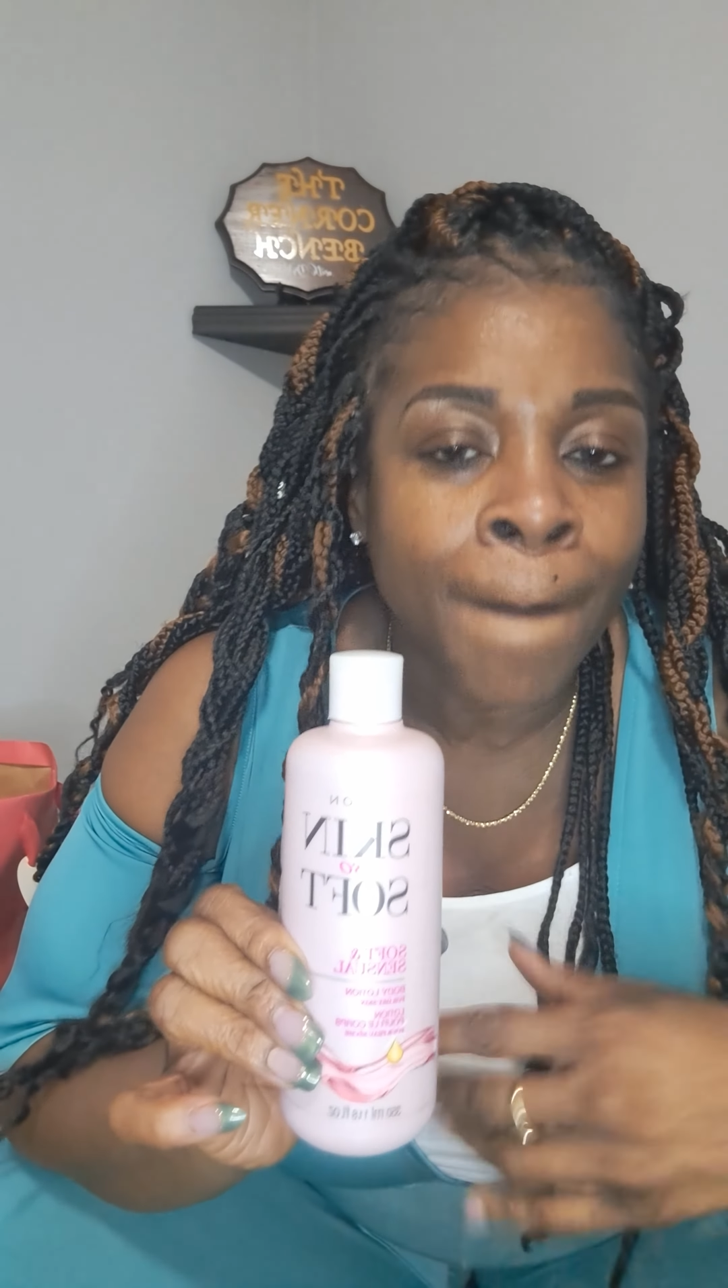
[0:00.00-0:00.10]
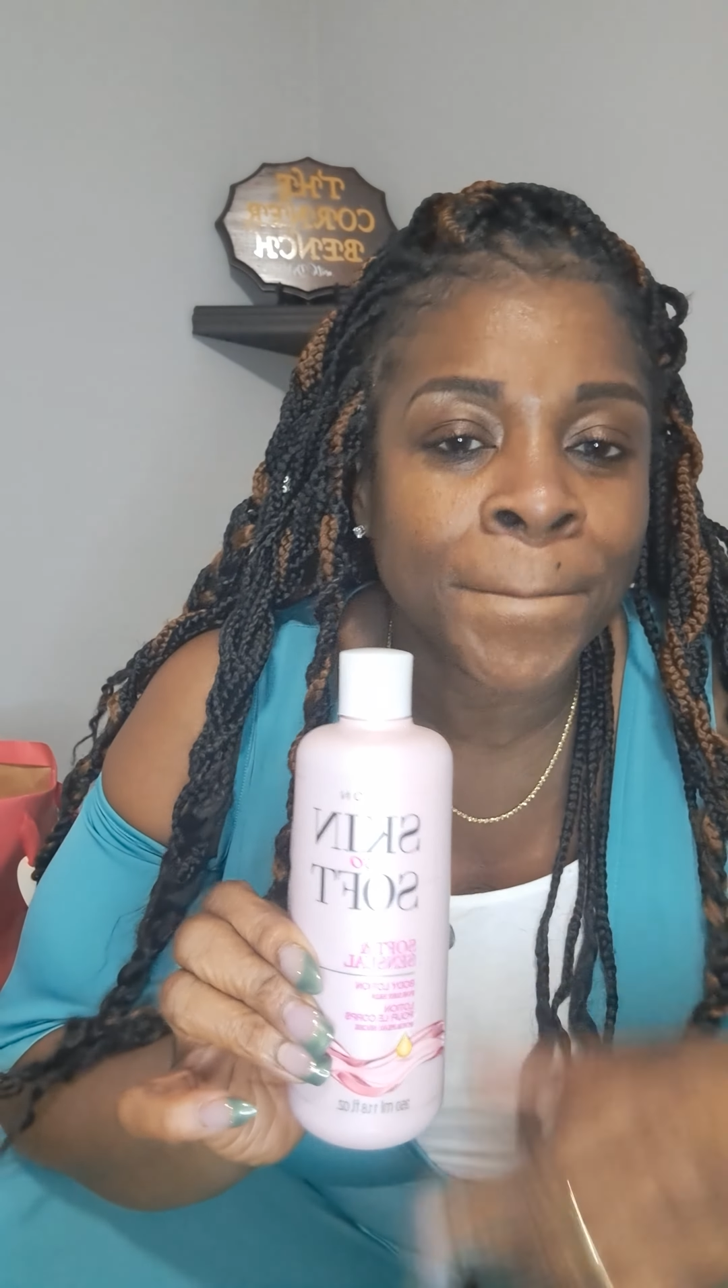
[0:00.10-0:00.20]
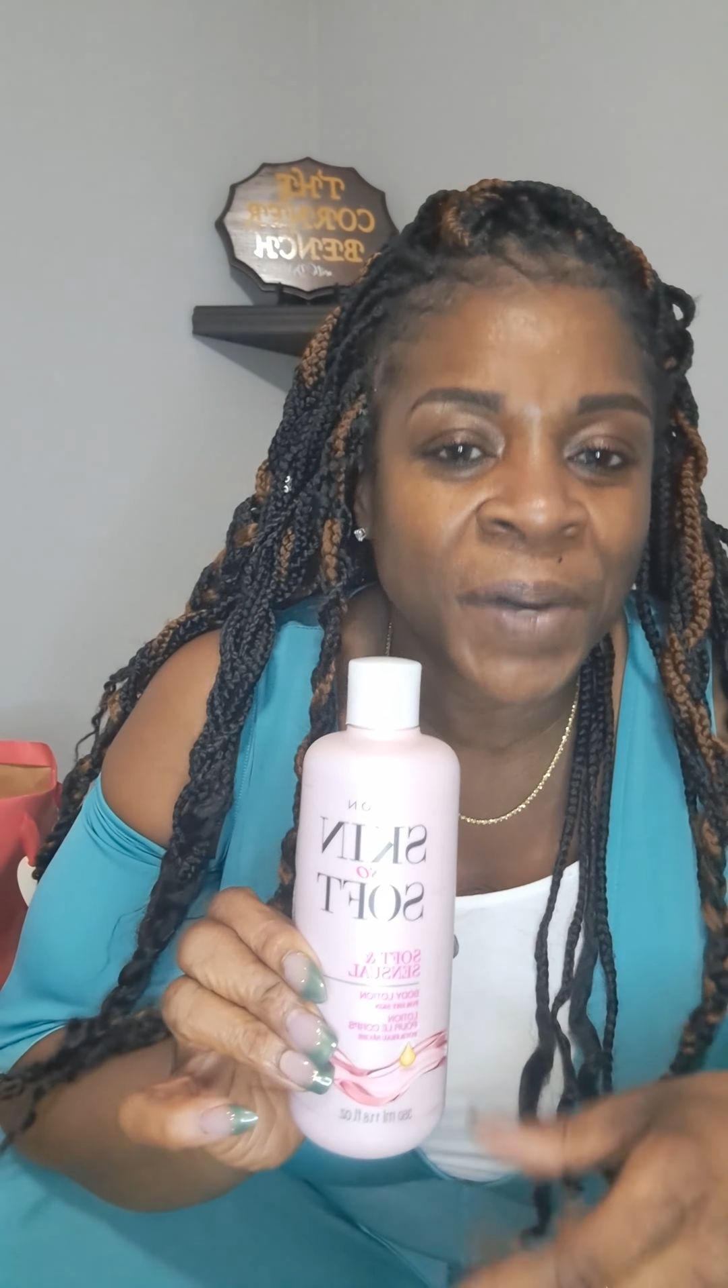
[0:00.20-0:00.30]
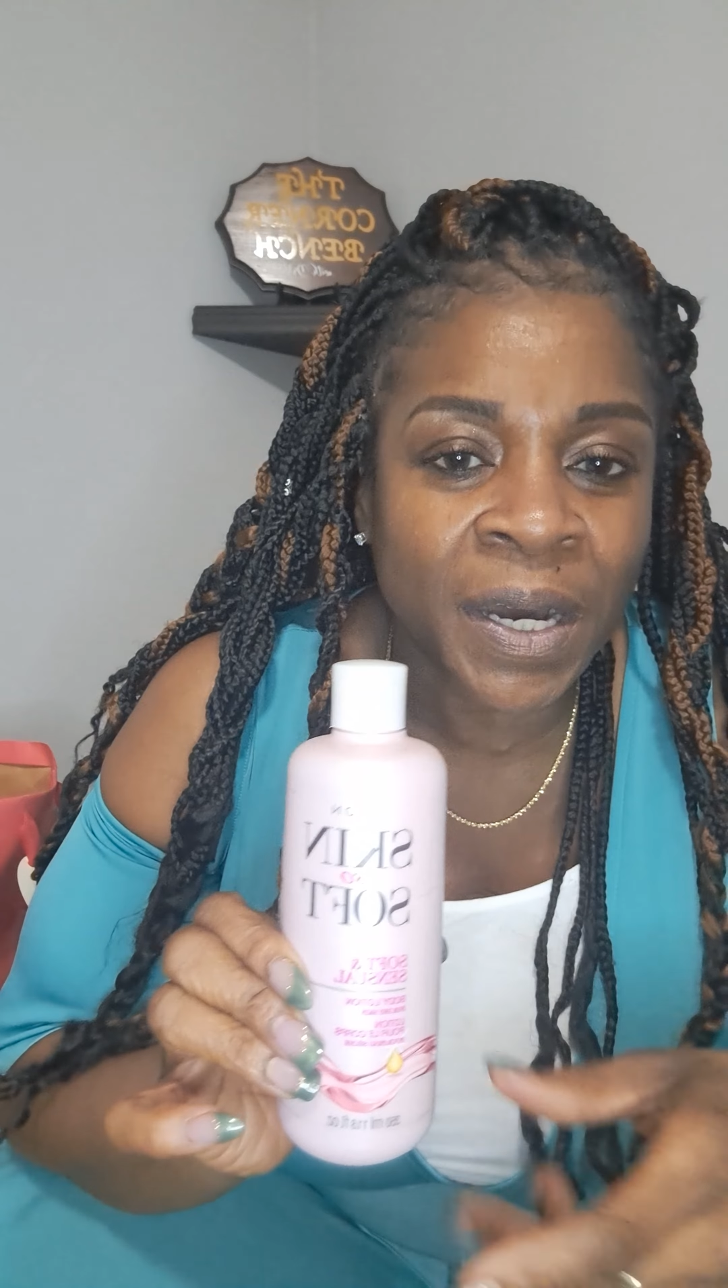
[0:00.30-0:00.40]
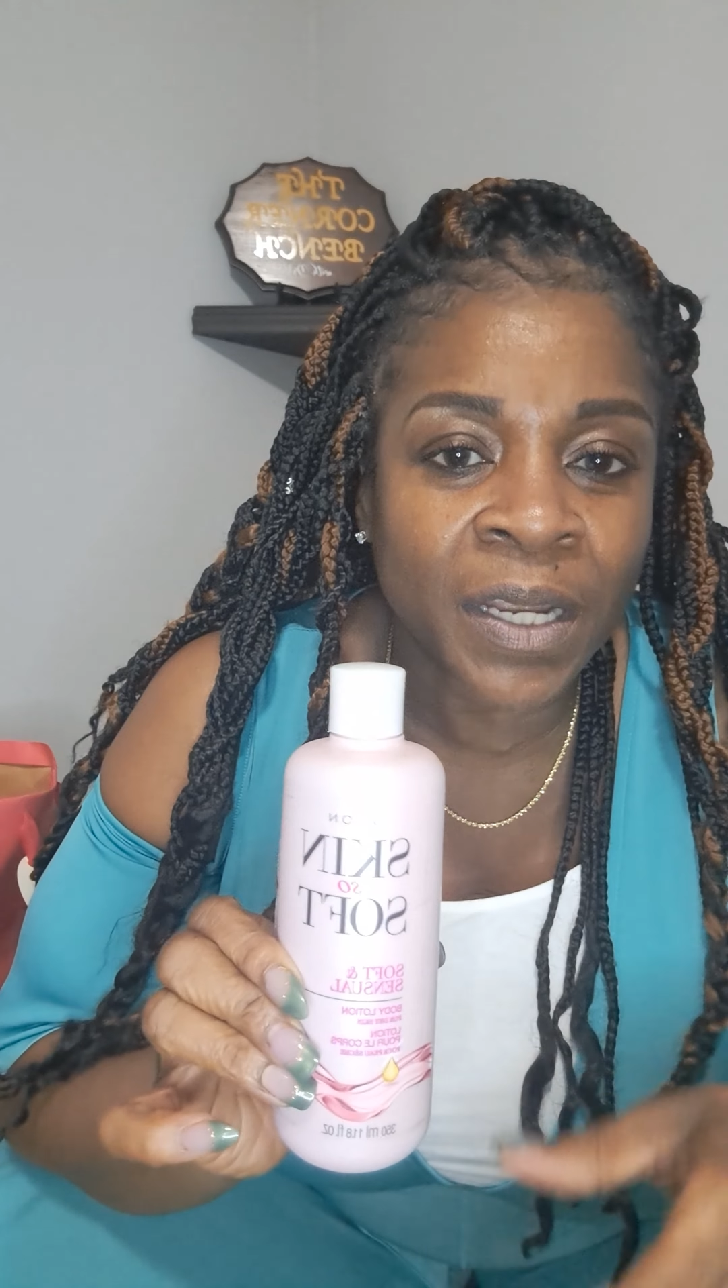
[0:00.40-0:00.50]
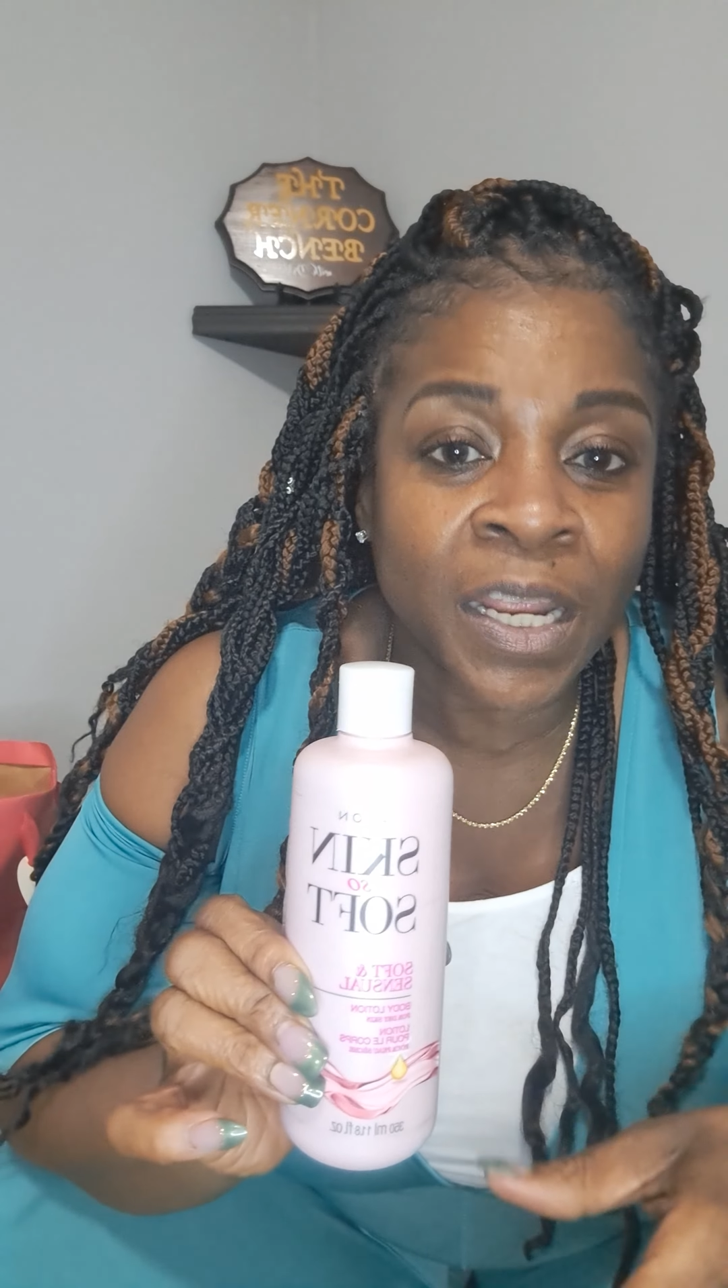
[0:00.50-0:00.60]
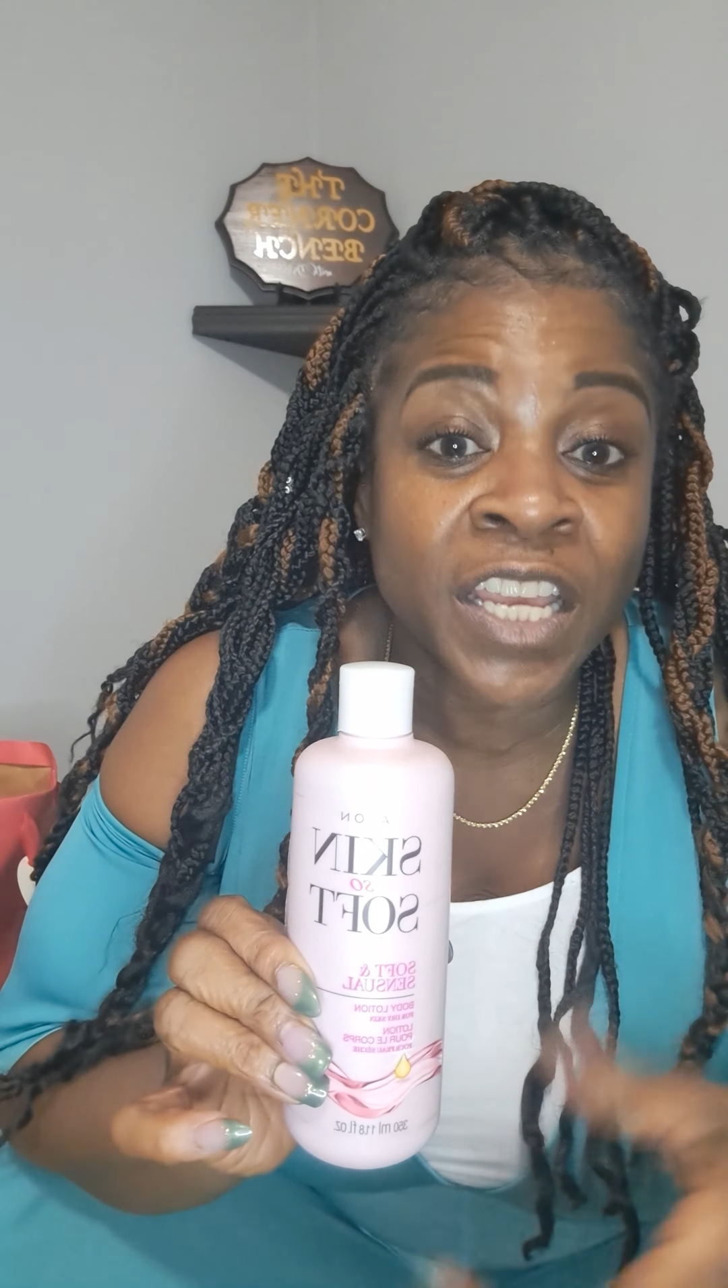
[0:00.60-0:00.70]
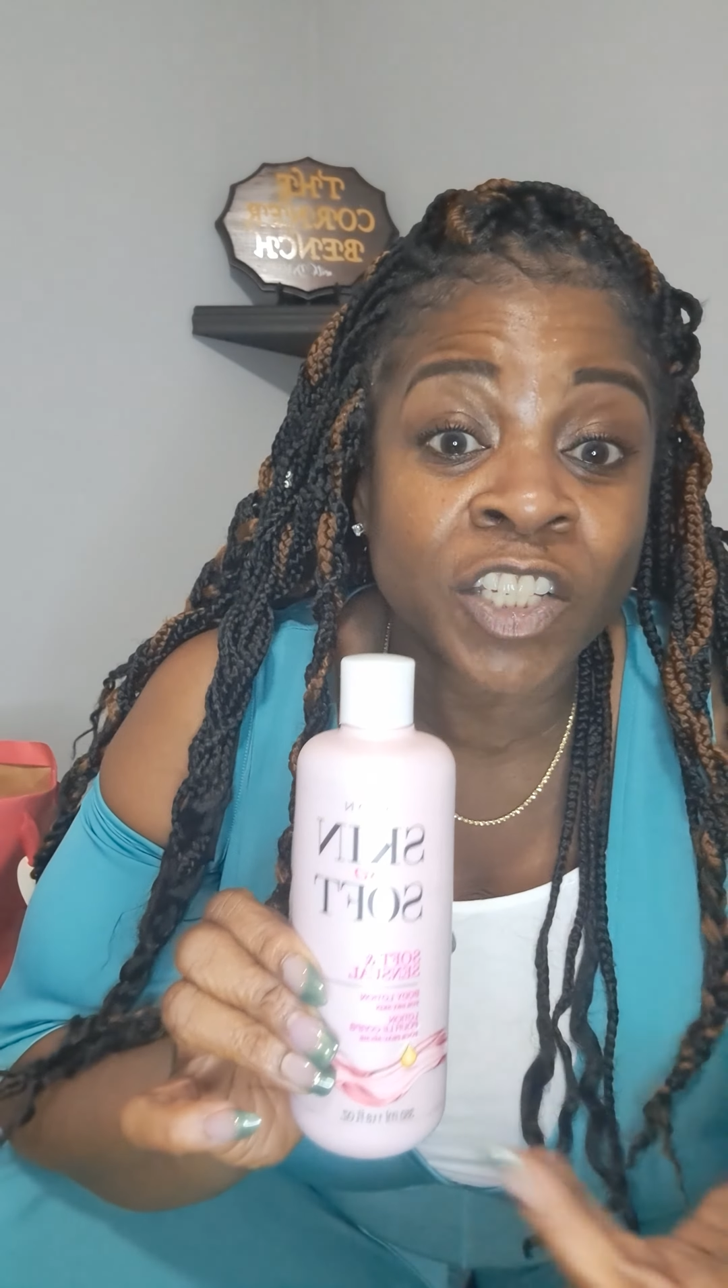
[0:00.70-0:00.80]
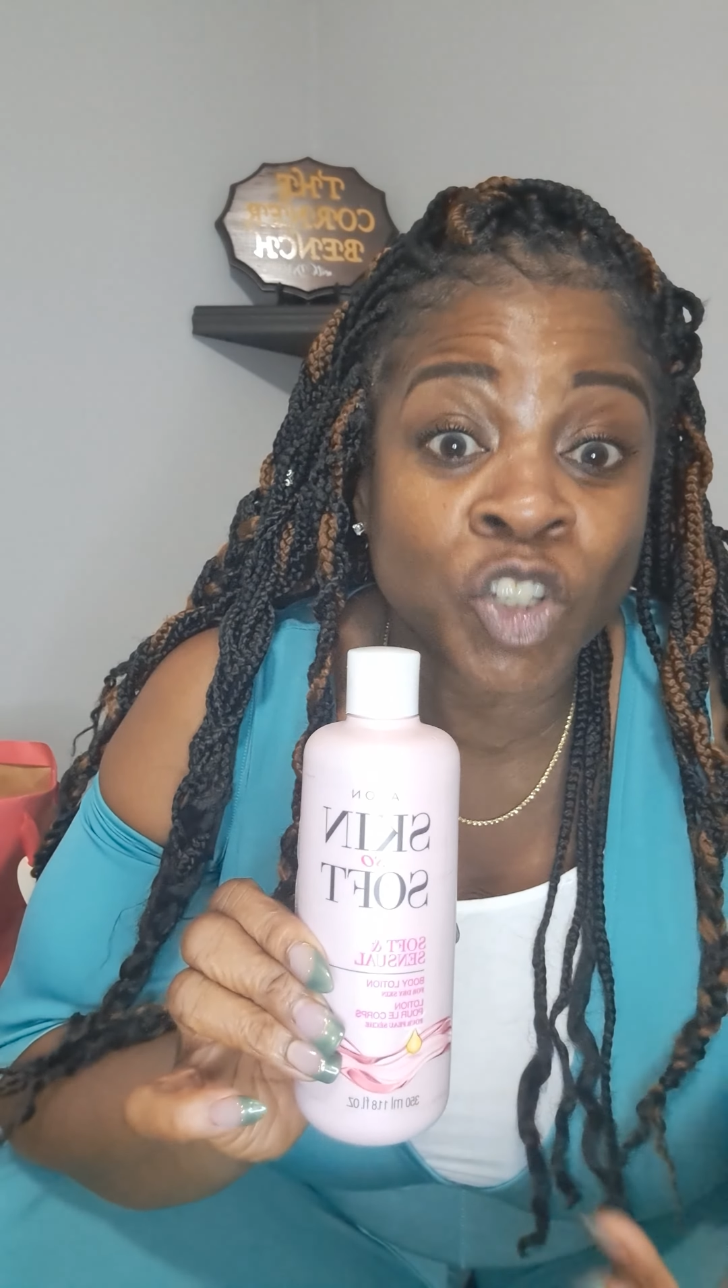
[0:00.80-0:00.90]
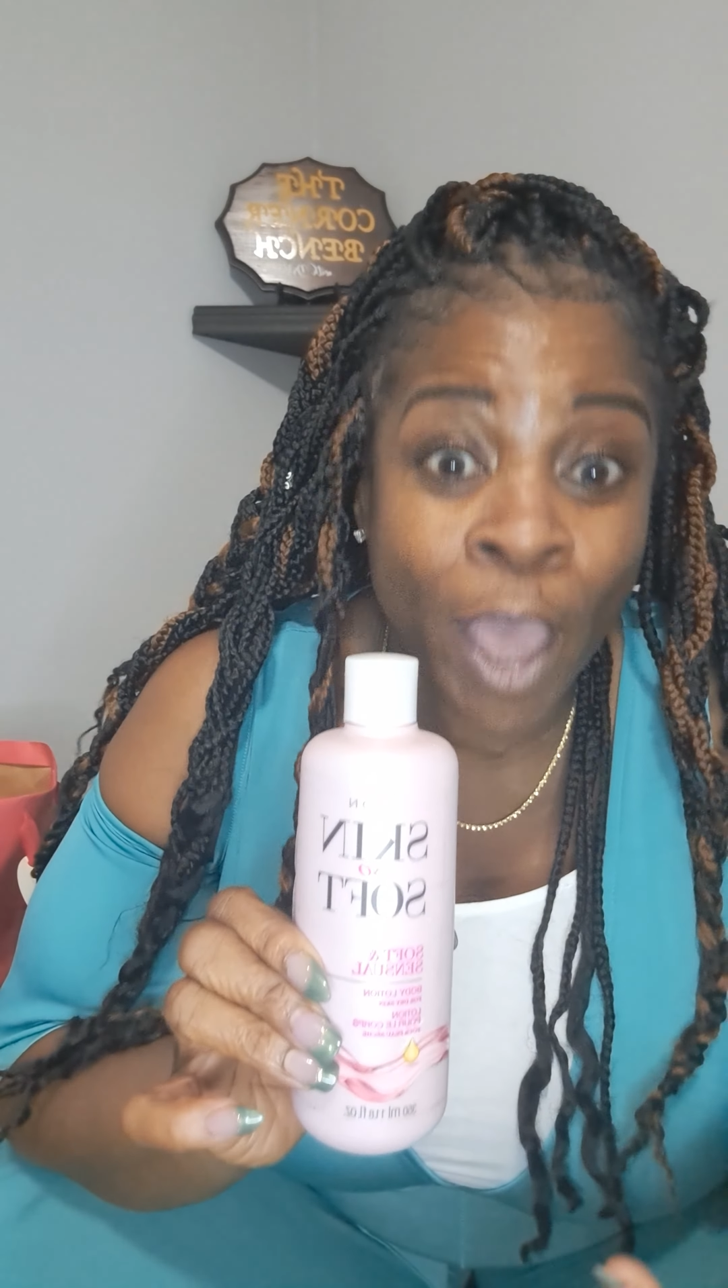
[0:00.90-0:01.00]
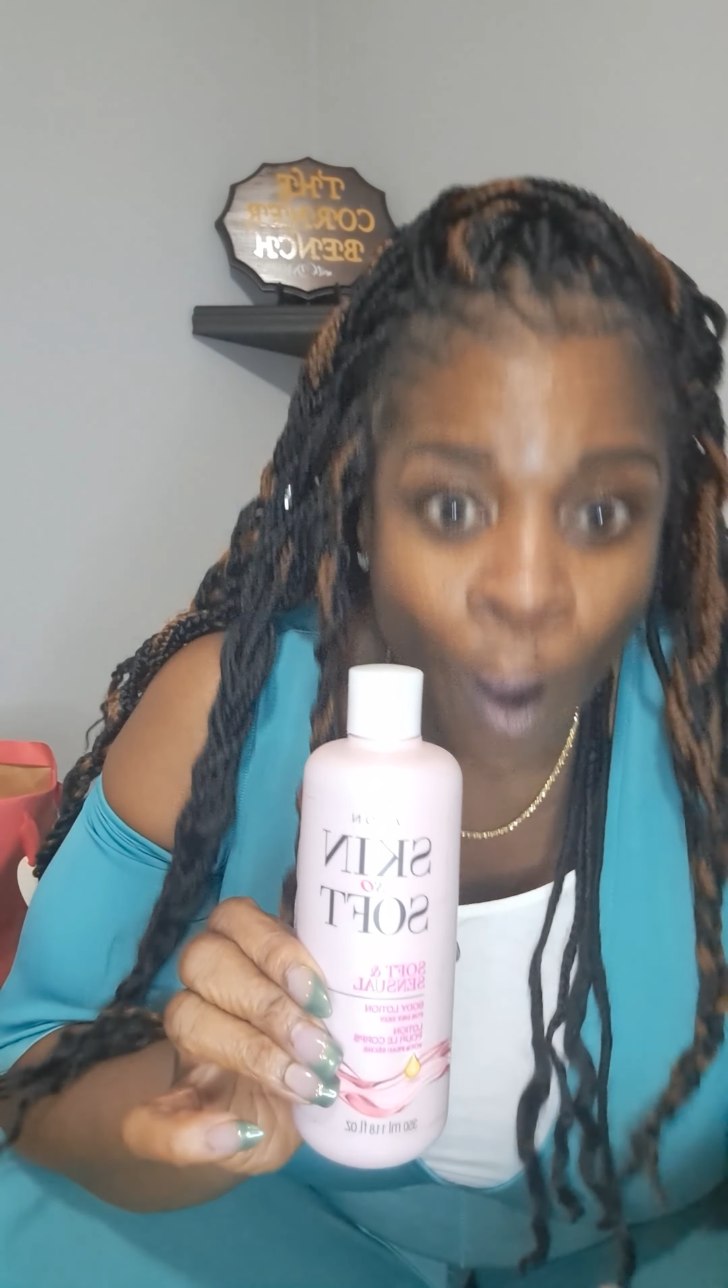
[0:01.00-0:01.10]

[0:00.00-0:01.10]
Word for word: but it's